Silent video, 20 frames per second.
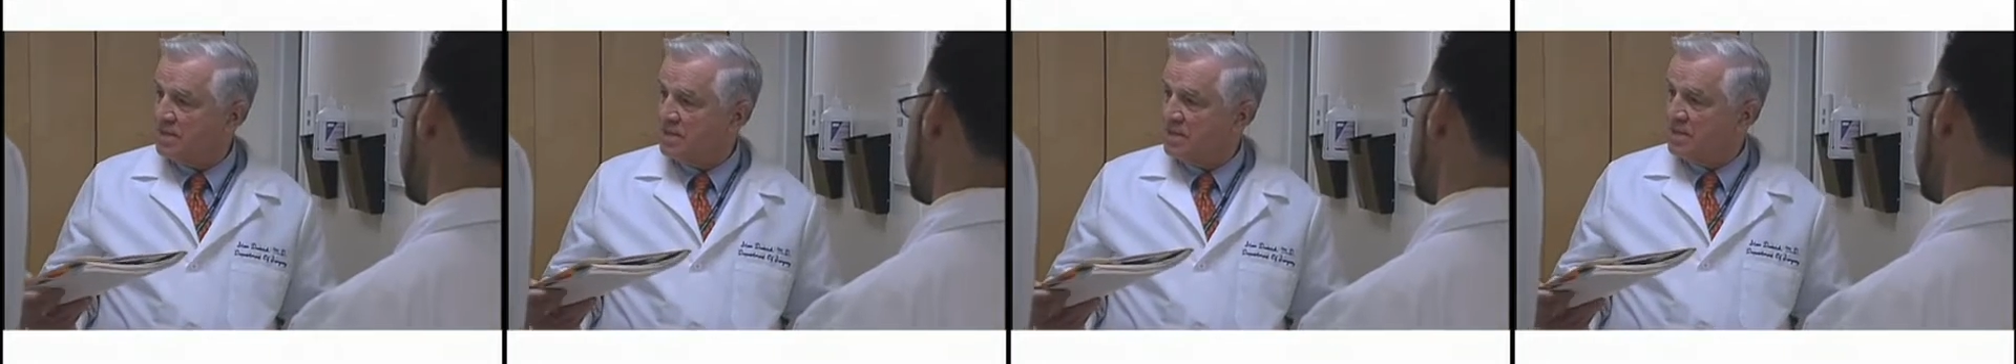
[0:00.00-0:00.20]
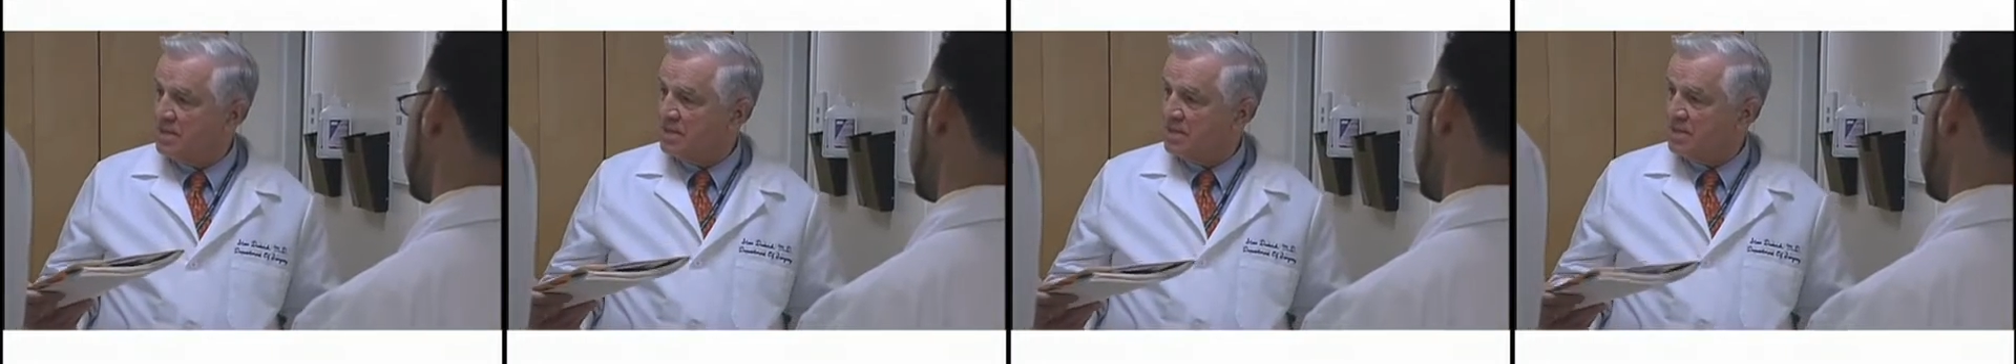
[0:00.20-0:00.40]

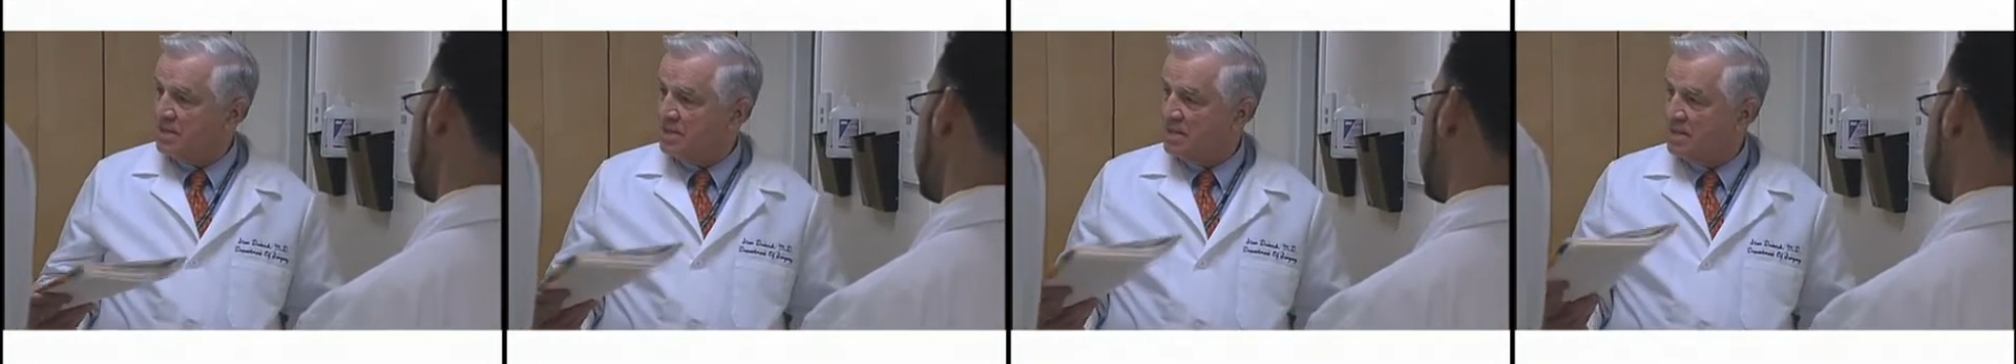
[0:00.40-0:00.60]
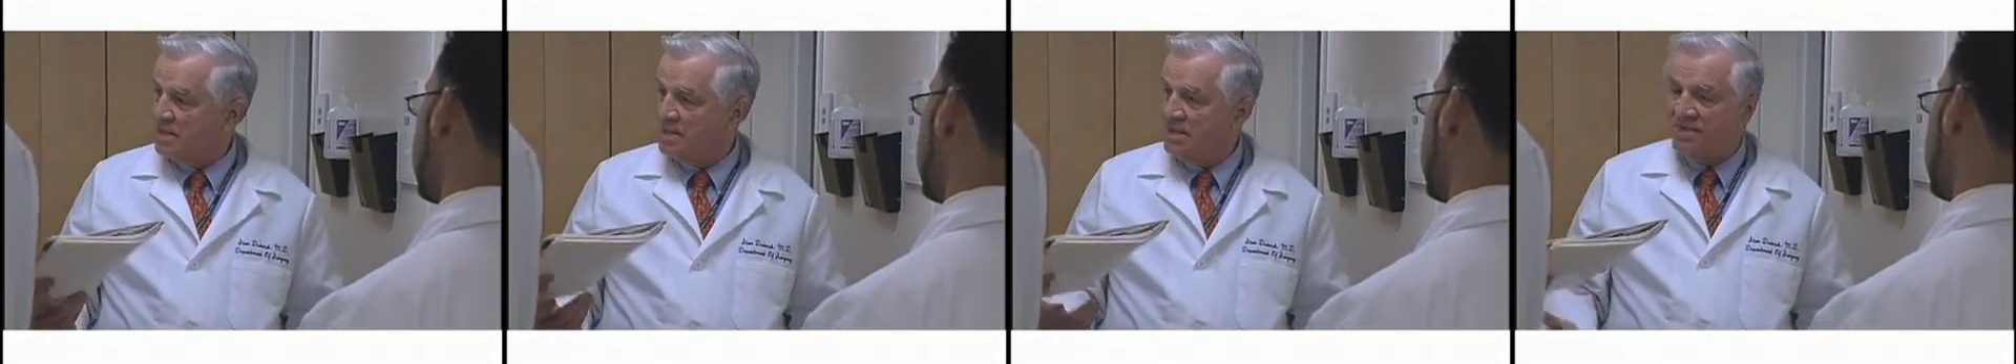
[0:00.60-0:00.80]
prior
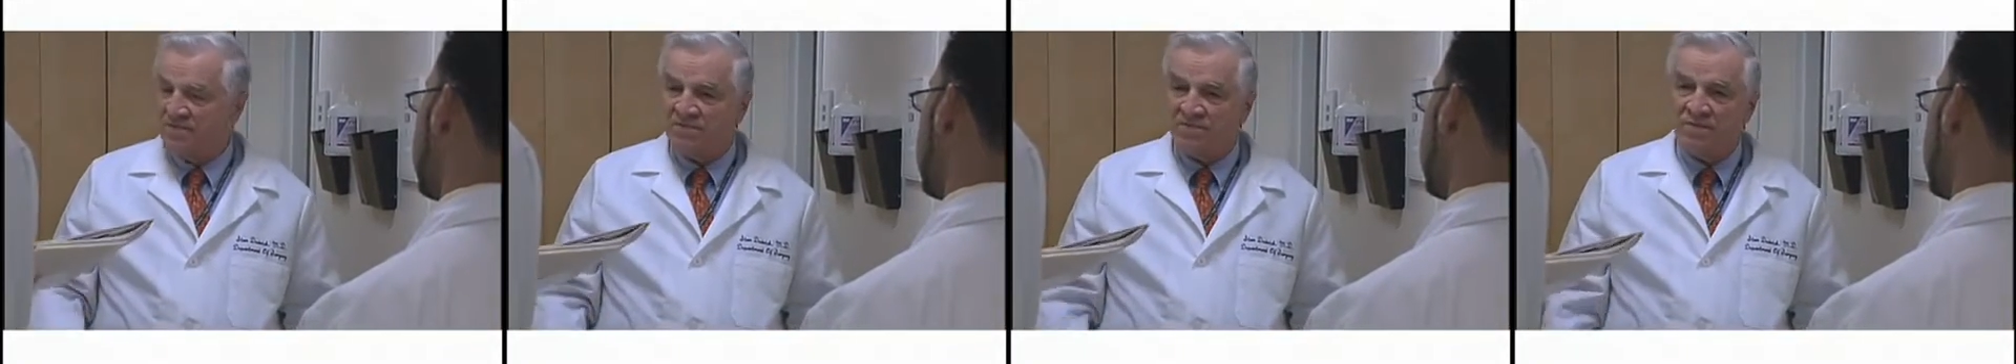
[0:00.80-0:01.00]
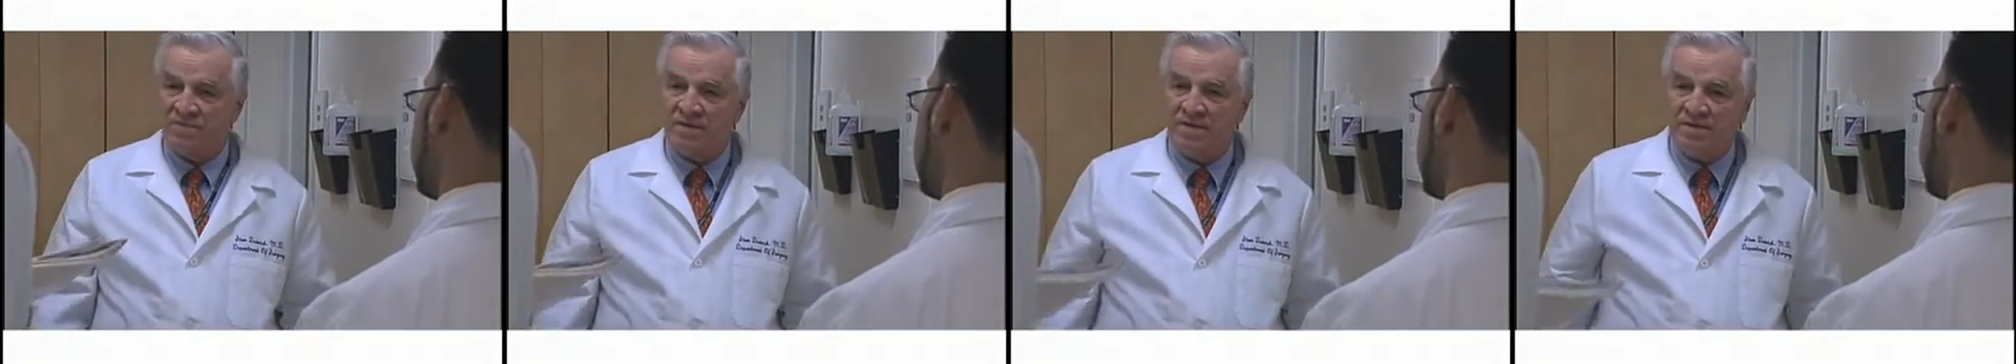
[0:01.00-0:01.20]
to
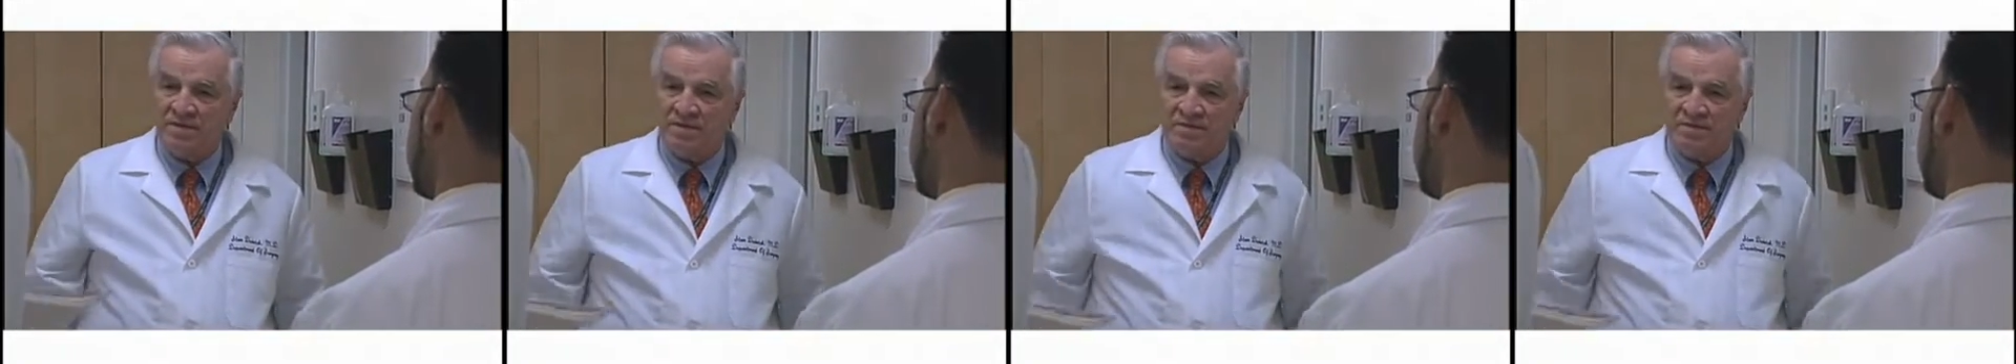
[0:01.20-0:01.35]
coming